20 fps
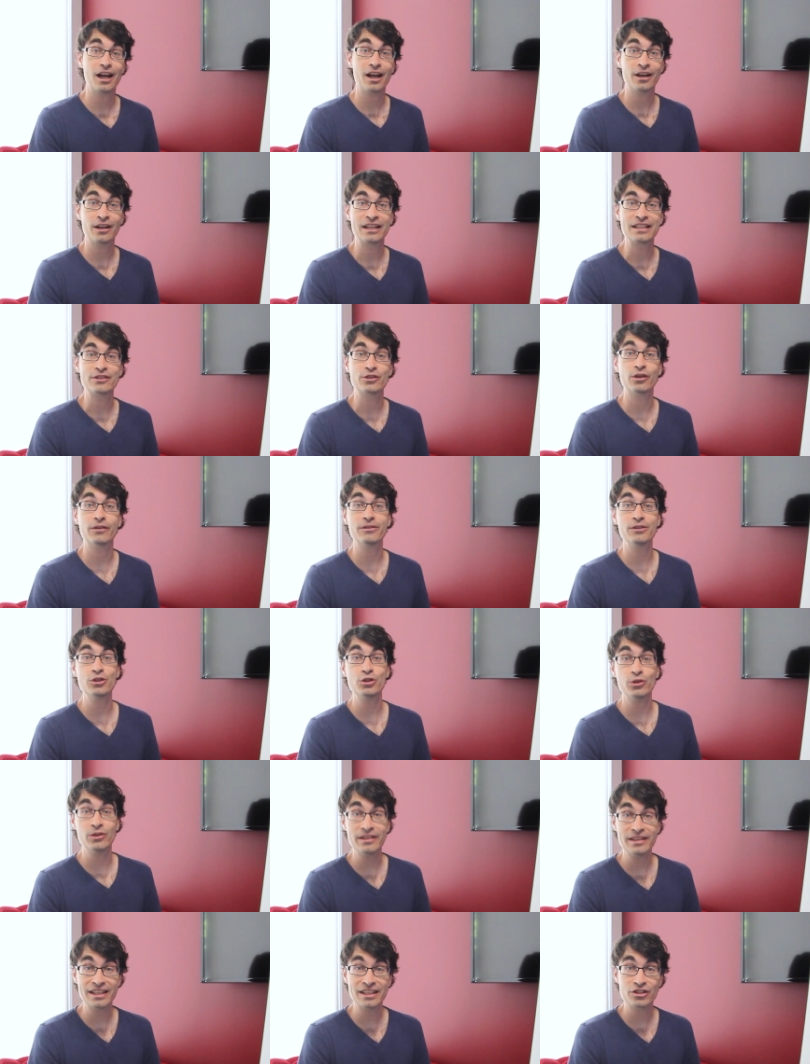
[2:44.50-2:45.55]
All right, so if you
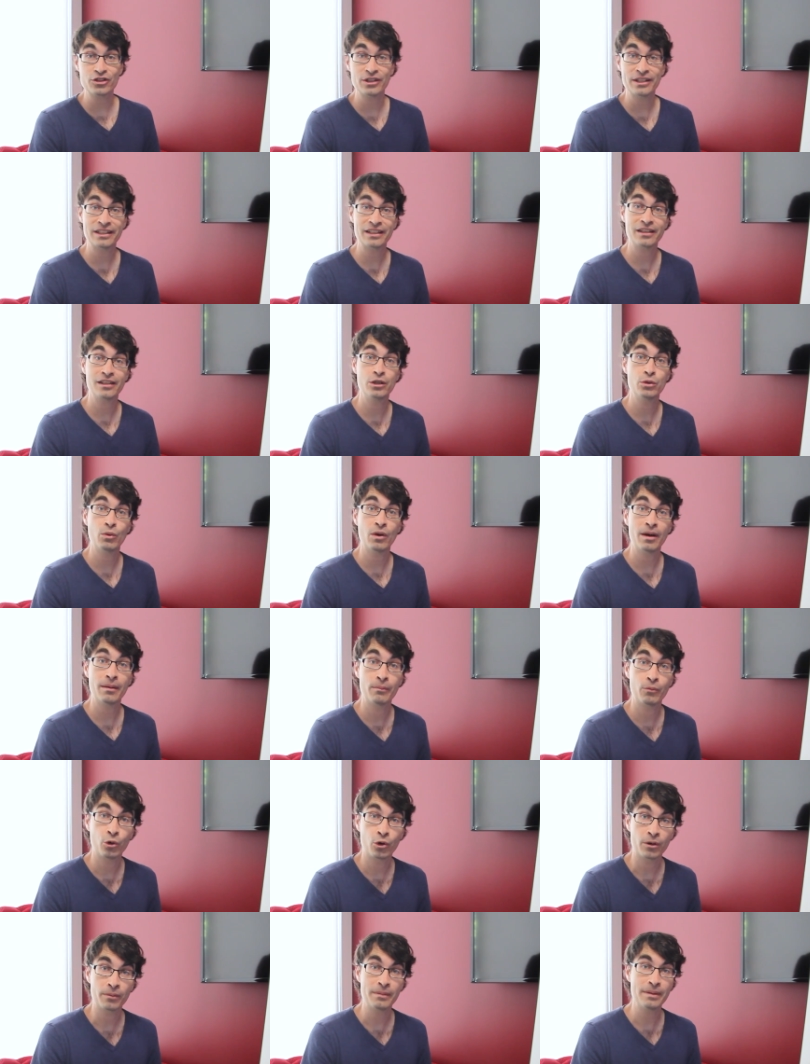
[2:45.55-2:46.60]
enjoyed that training and you want
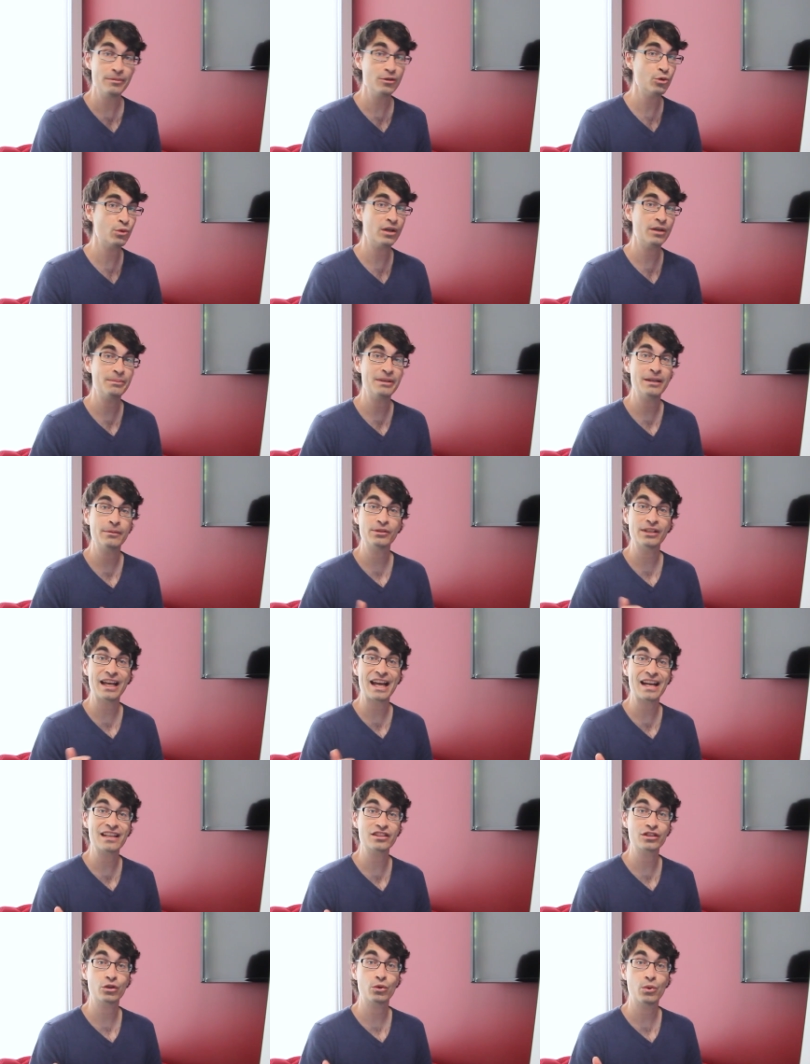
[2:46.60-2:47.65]
more, maybe you want to be able to
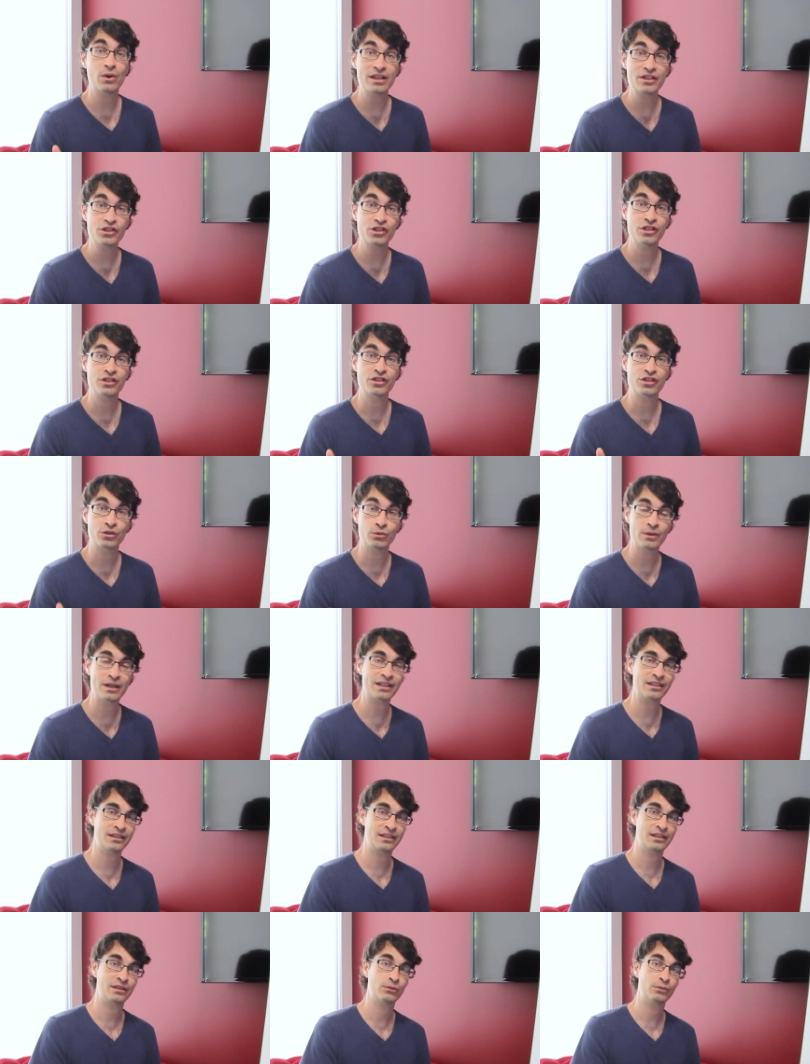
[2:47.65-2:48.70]
ask questions
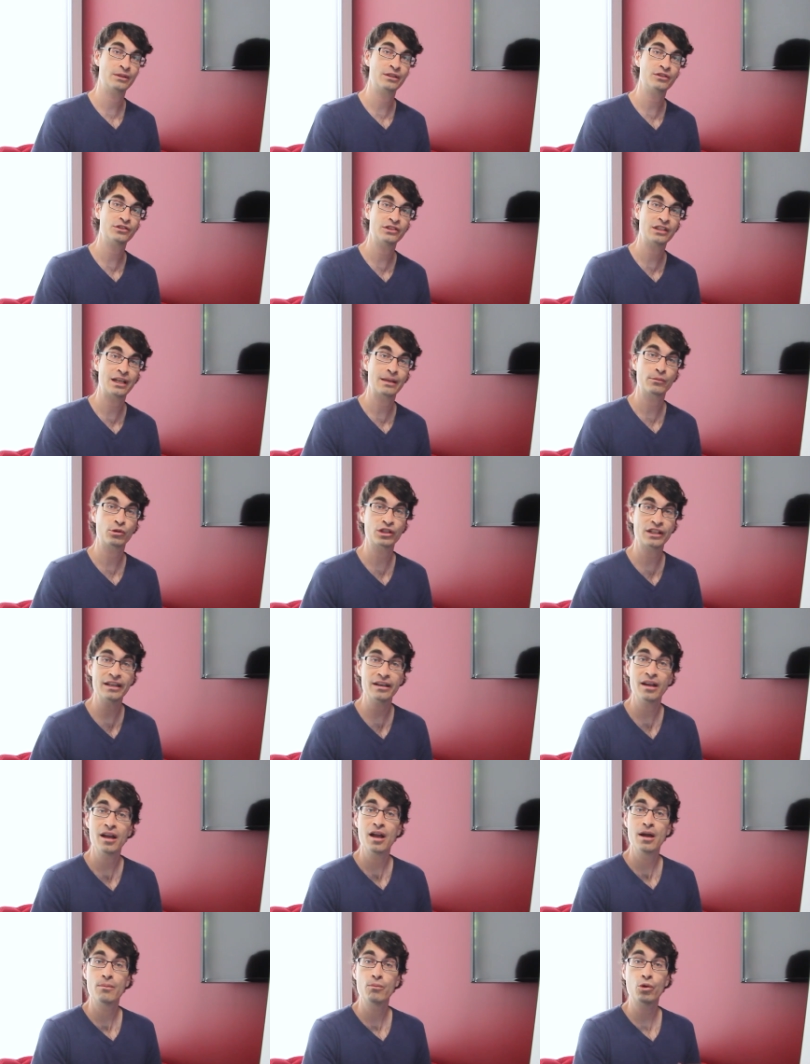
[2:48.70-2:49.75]
directly in real time or get
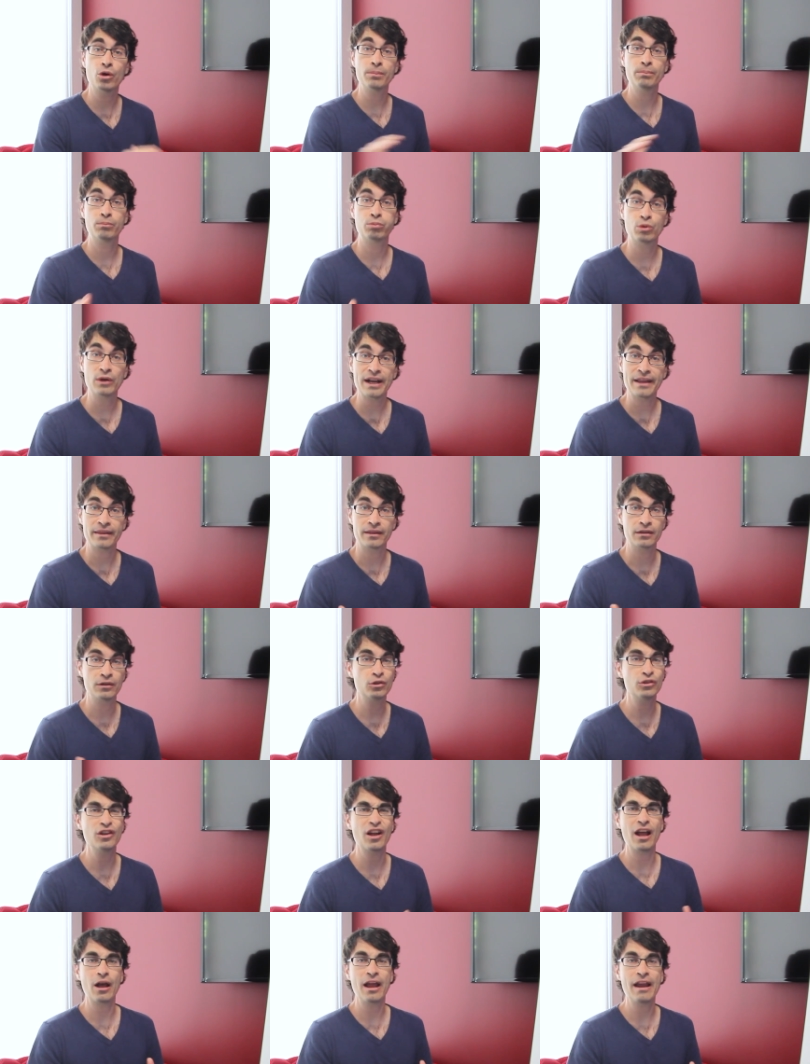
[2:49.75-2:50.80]
more breadth,
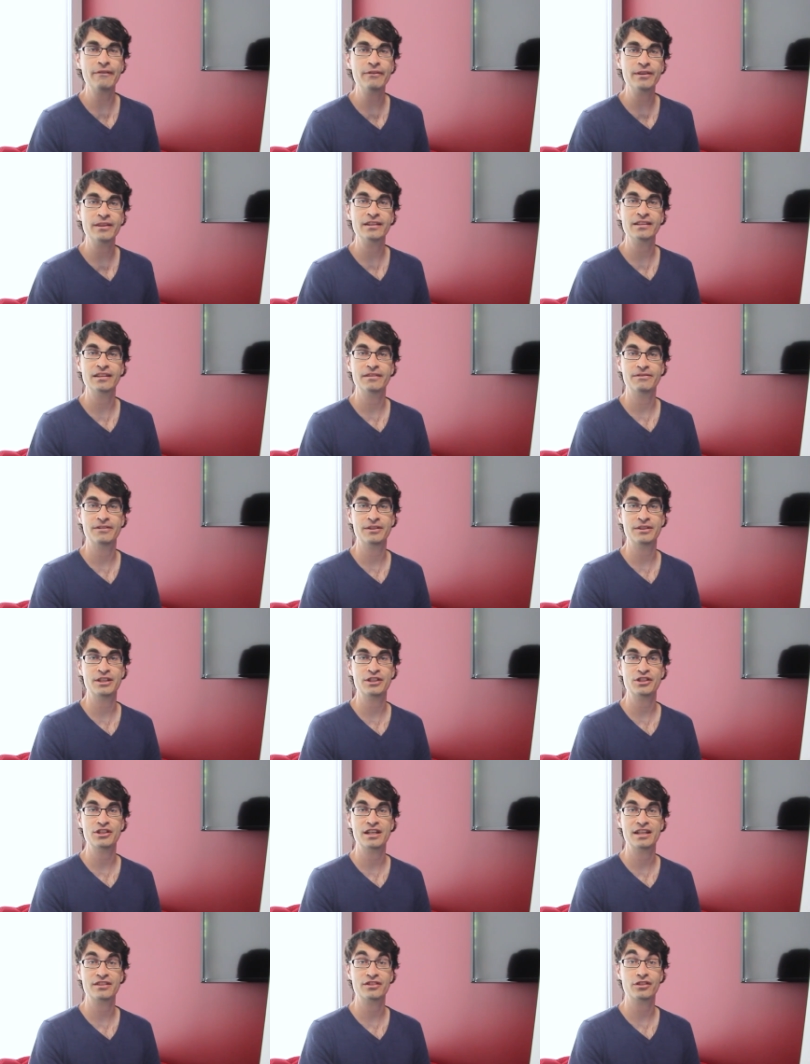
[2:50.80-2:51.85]
learn everything that
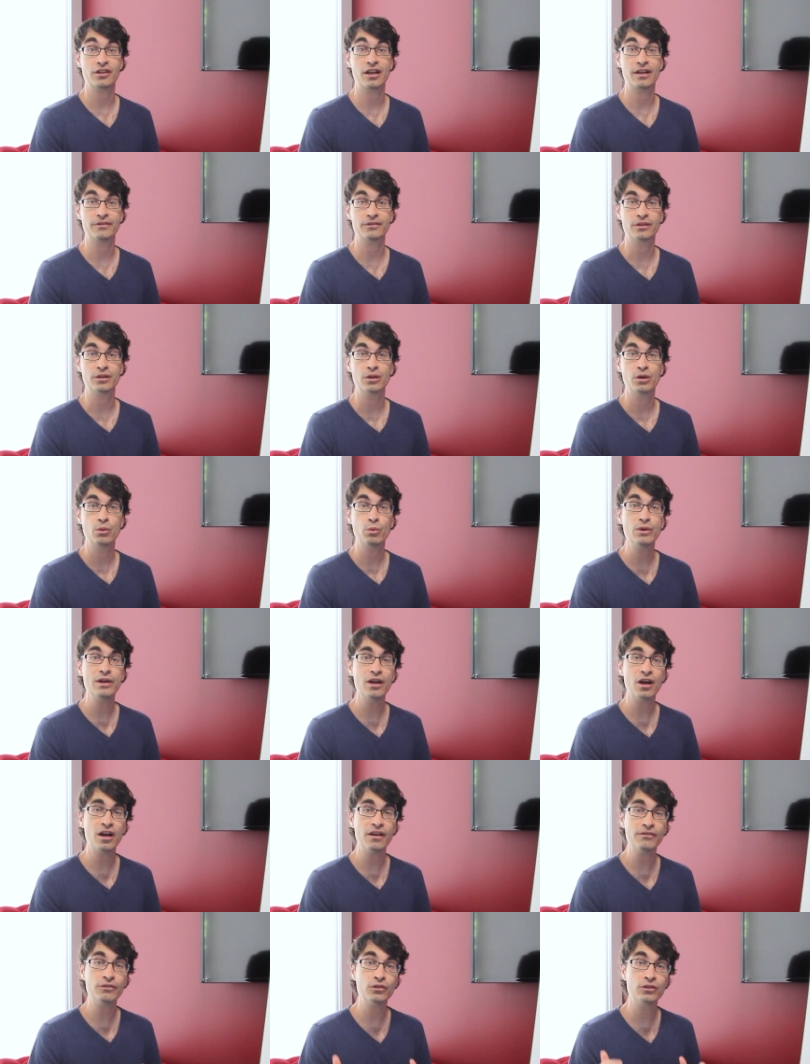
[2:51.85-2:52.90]
Foundation has to offer. We
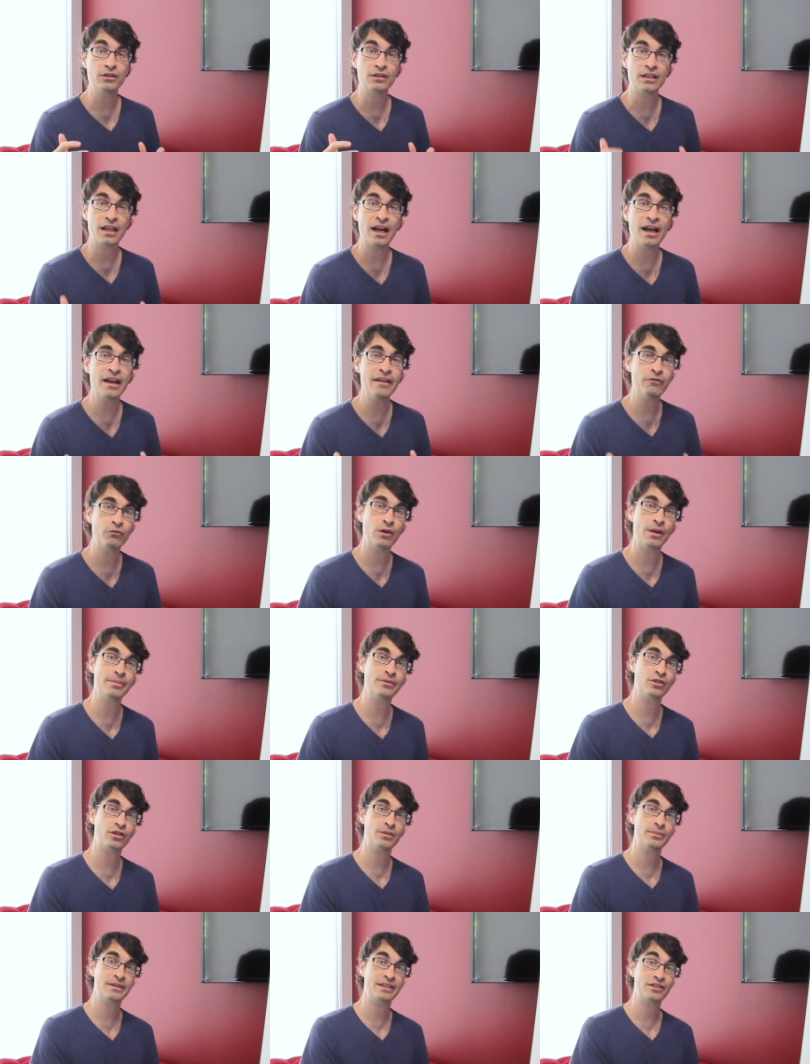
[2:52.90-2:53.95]
offer live
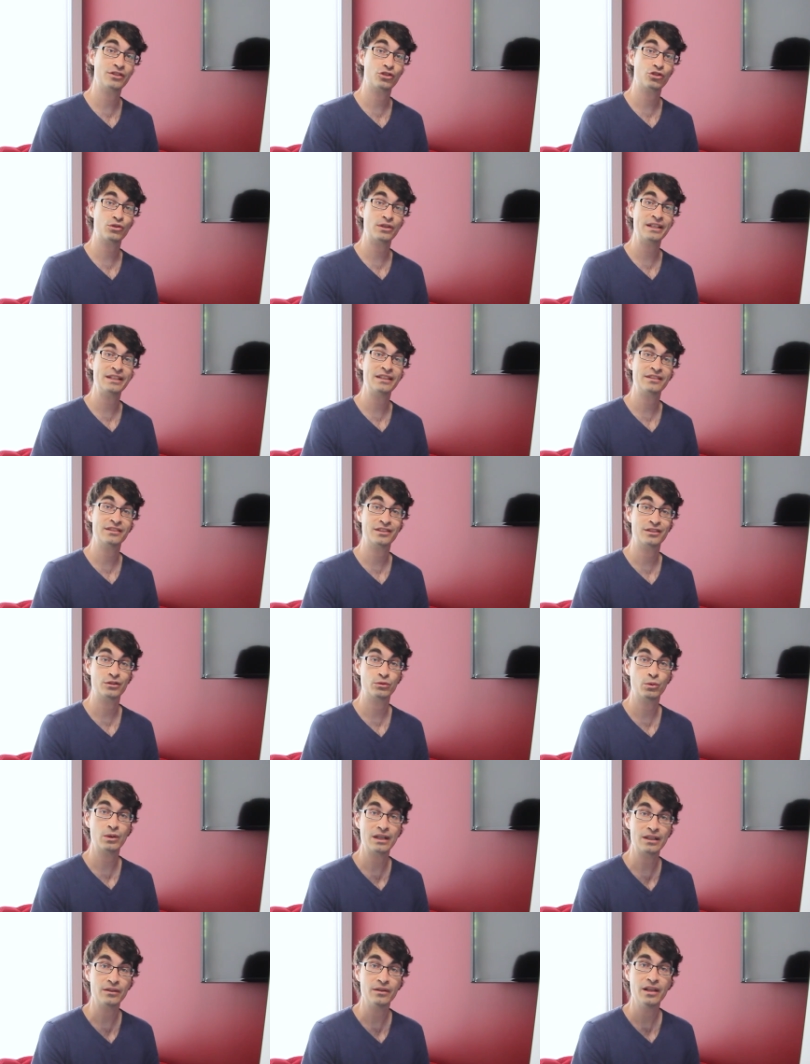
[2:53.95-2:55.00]
webinar-based trainings as
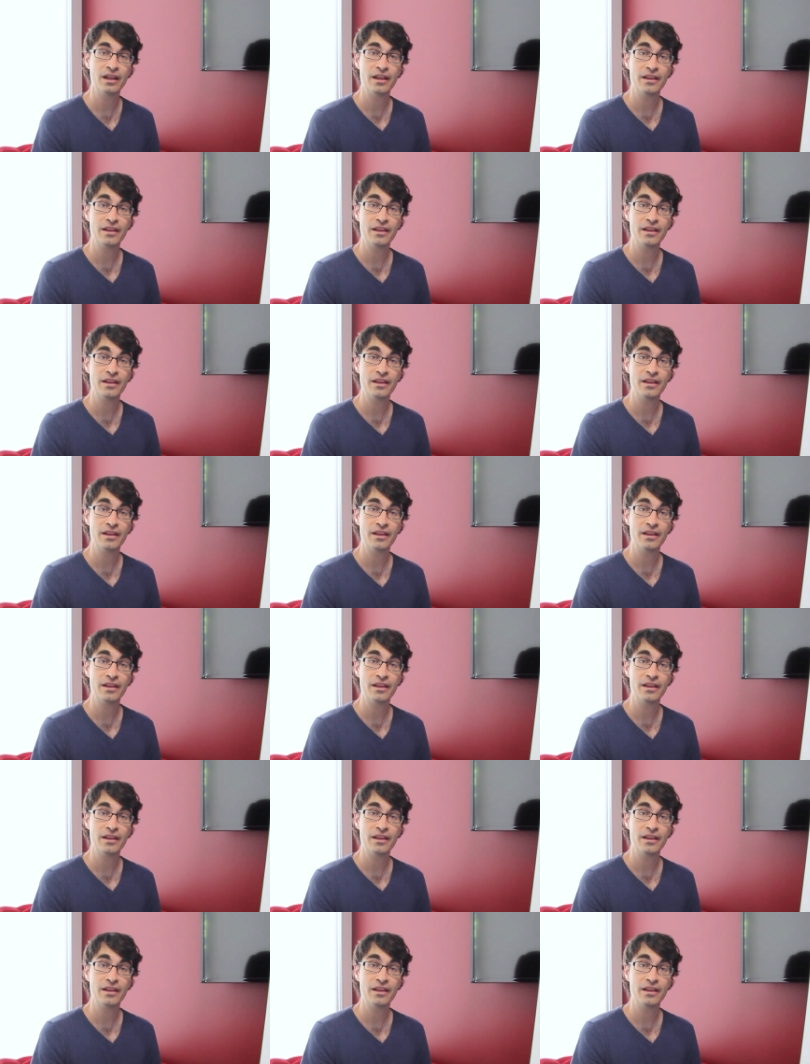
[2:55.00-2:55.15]
well.